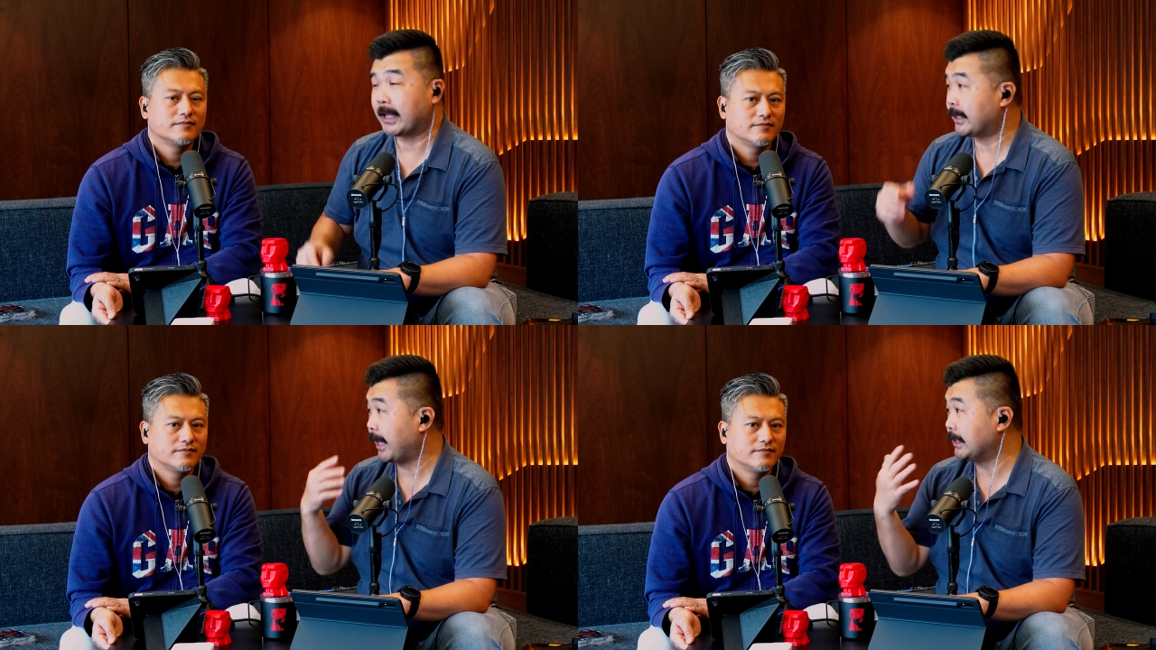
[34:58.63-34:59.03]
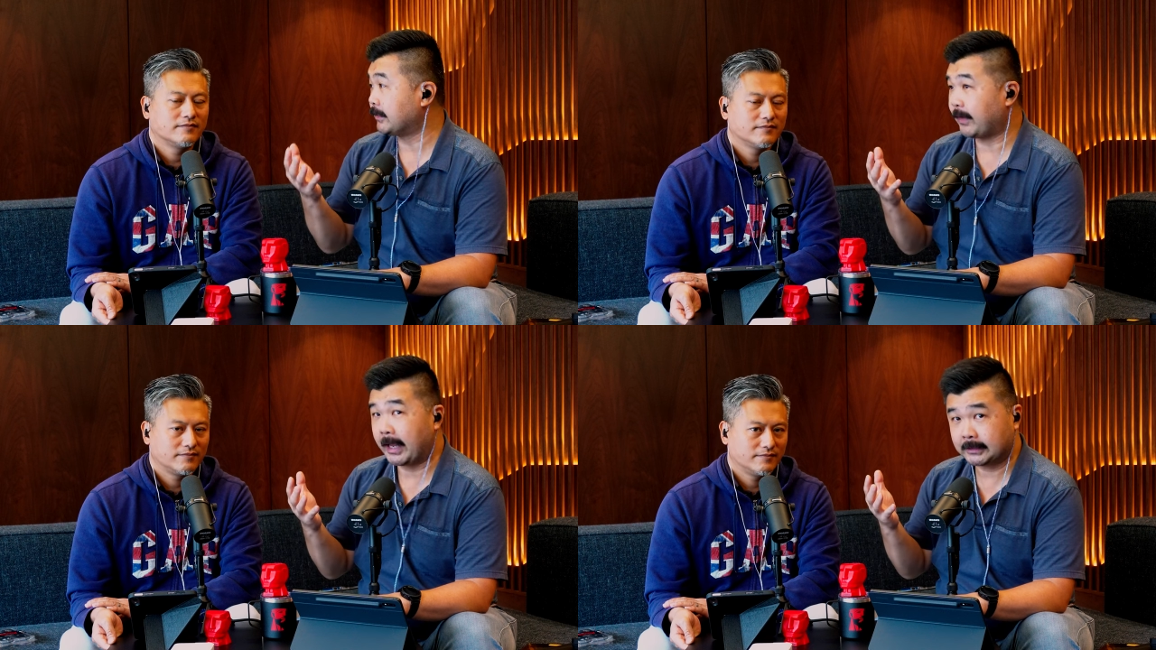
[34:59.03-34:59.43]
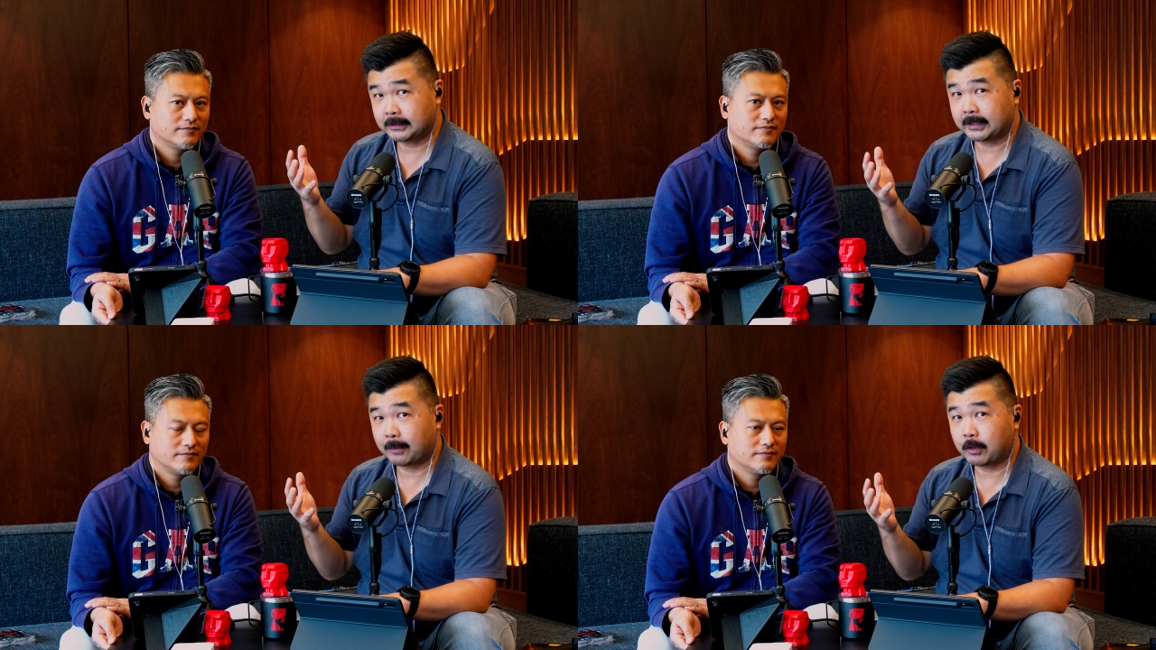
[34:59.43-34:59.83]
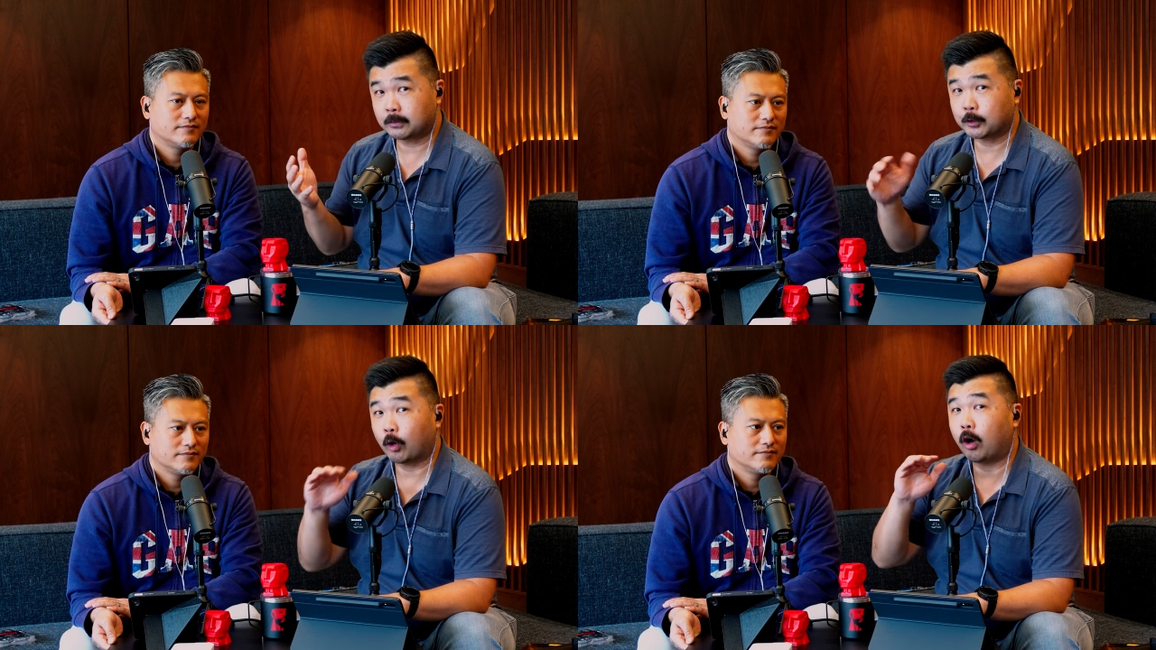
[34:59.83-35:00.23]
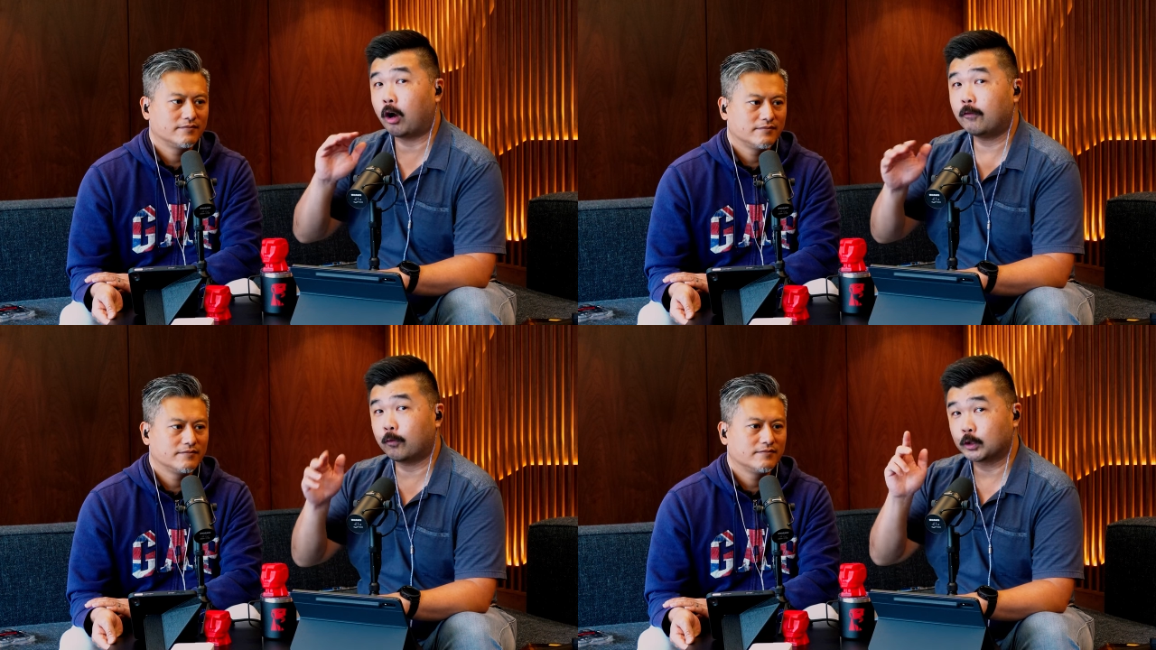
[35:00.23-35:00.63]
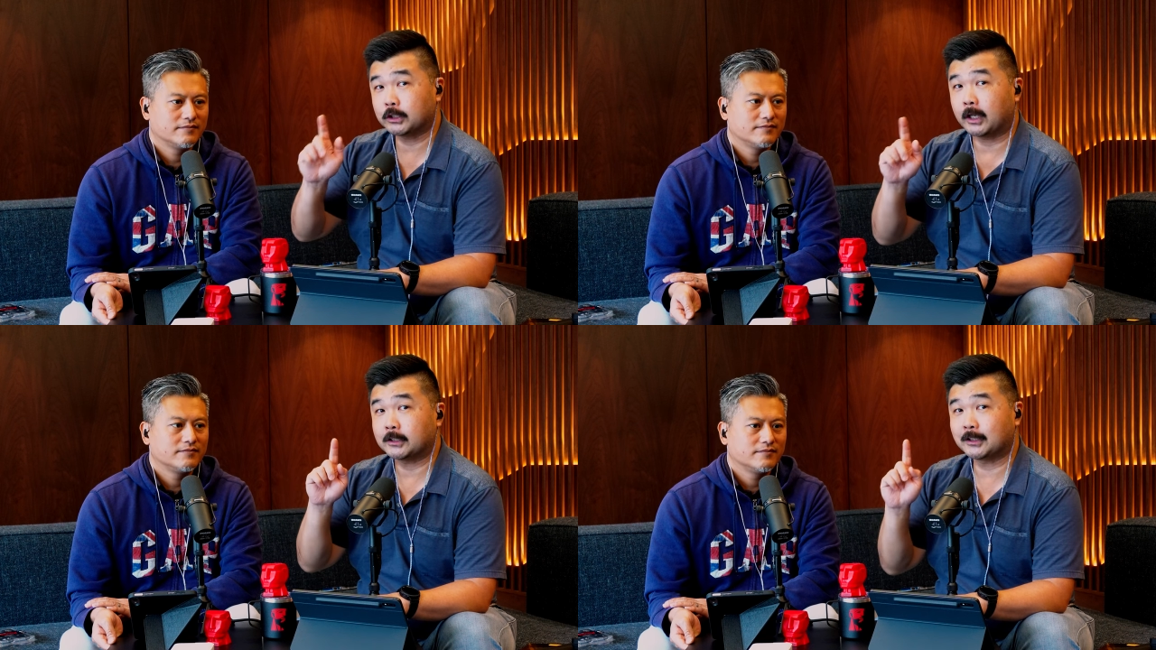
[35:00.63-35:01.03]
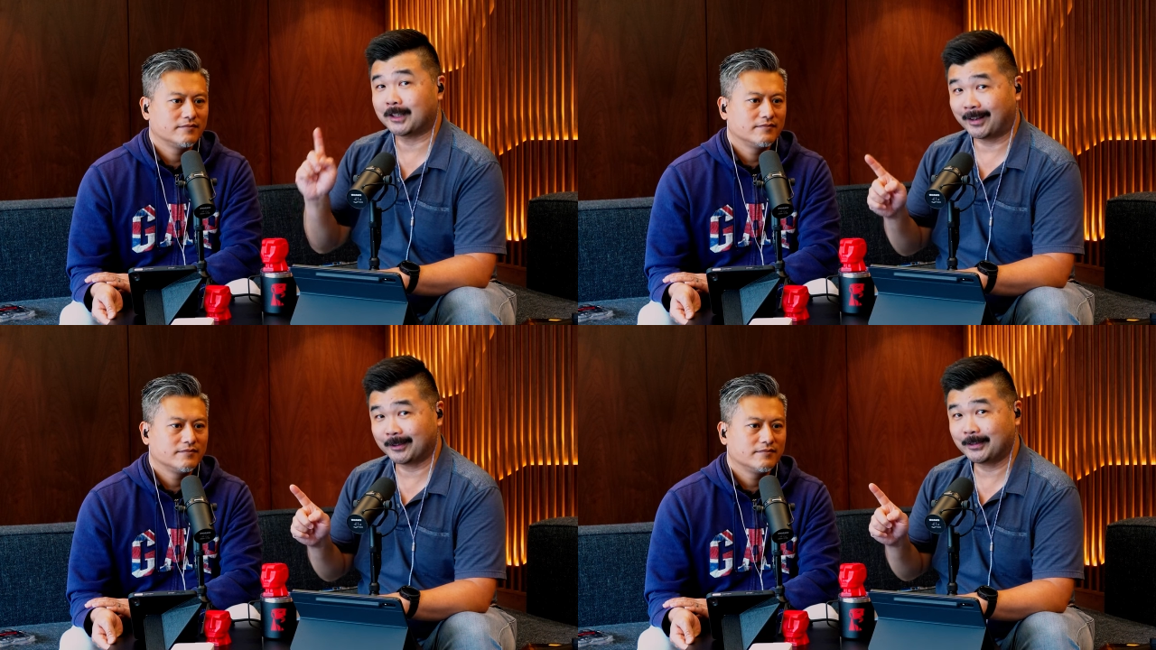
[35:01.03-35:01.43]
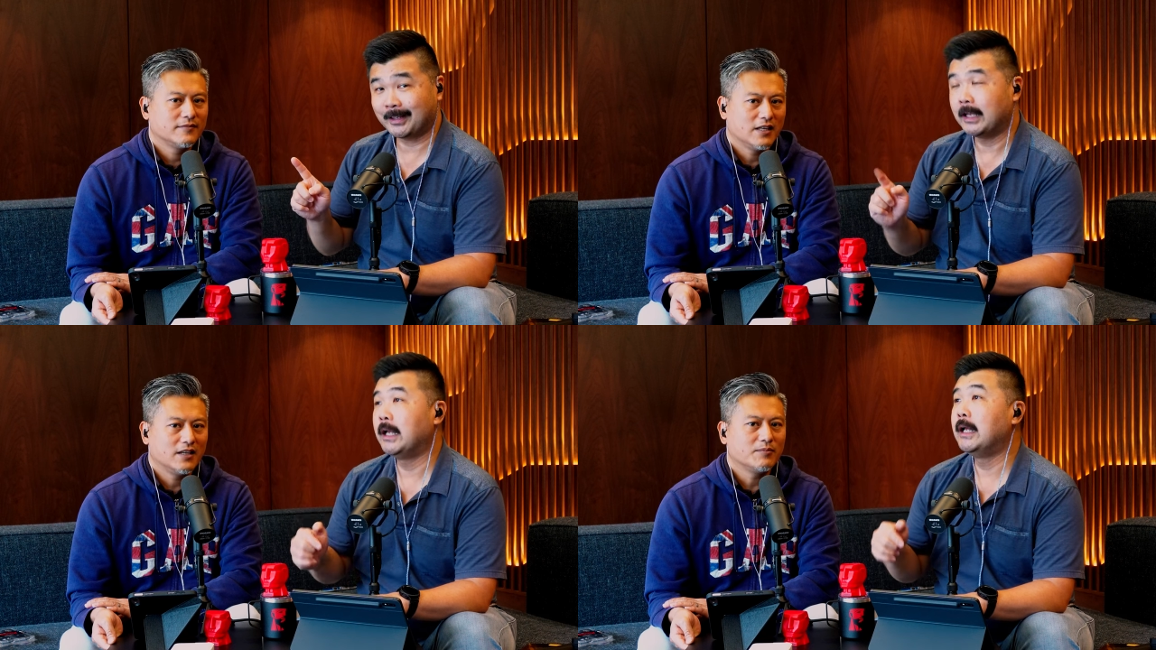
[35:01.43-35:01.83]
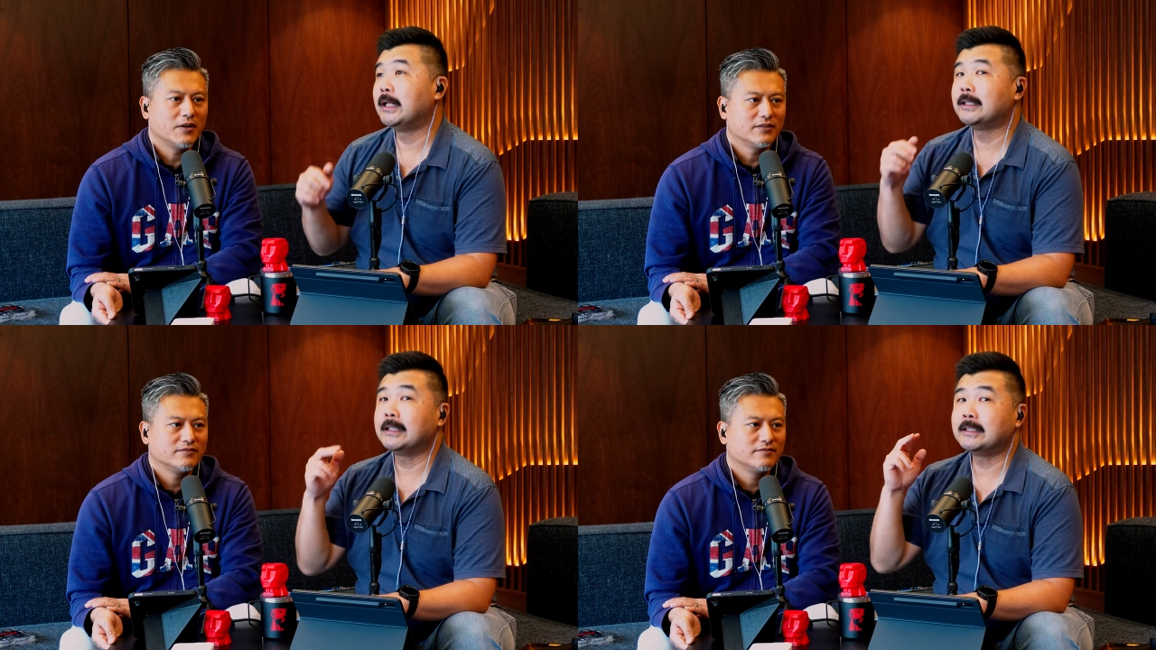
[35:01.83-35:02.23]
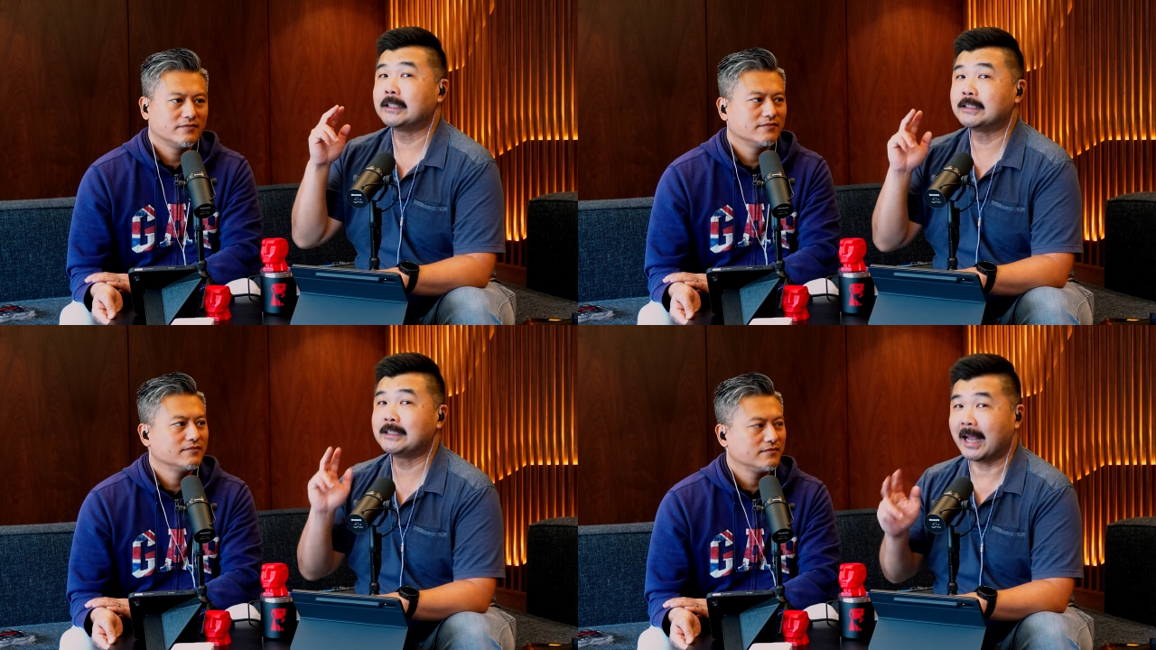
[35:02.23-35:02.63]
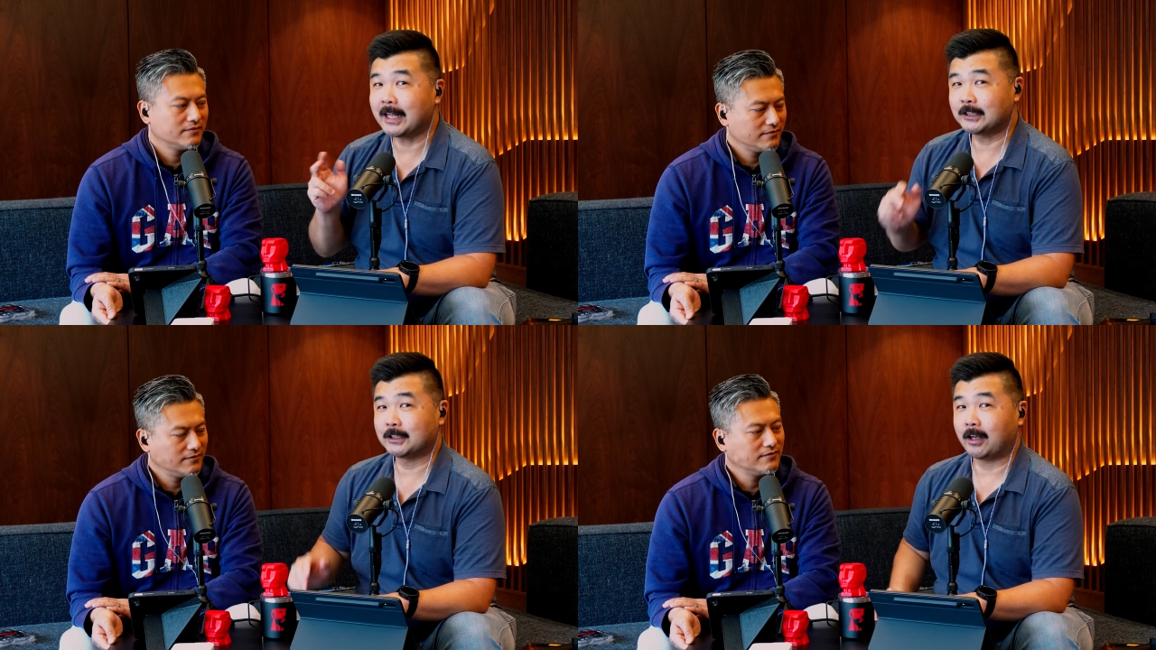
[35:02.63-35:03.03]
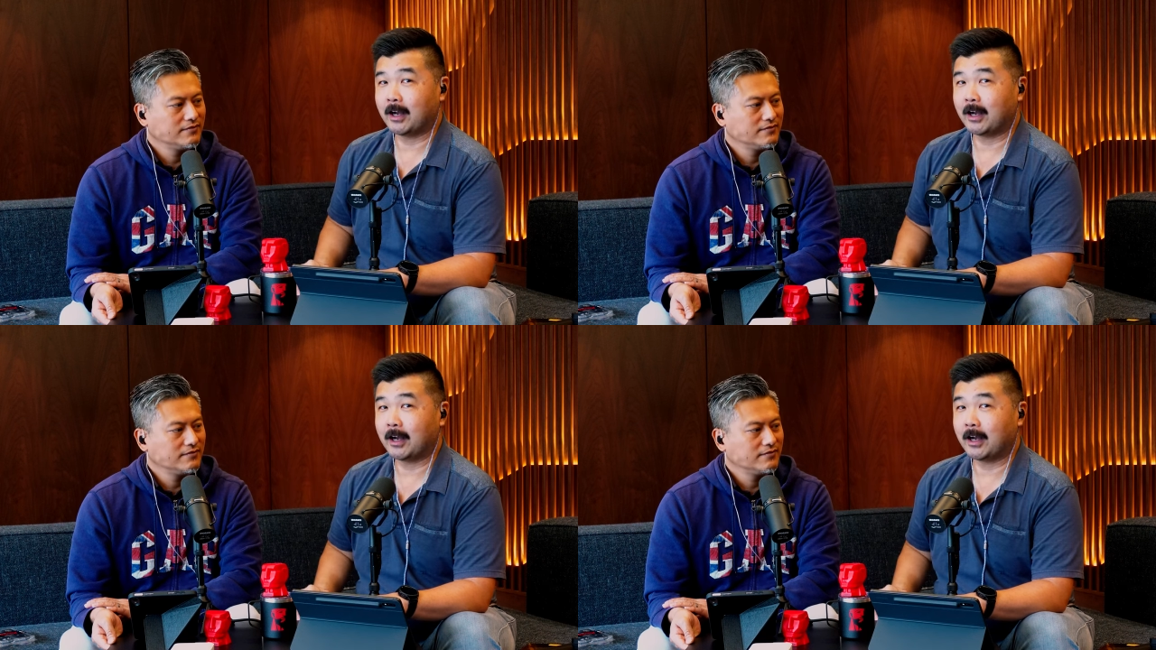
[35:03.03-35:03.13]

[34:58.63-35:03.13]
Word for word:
Speaker 1: Like in the case of Asus laptops, they're all first slot soldered. Yeah, like mine. The 2nd mm -hmm.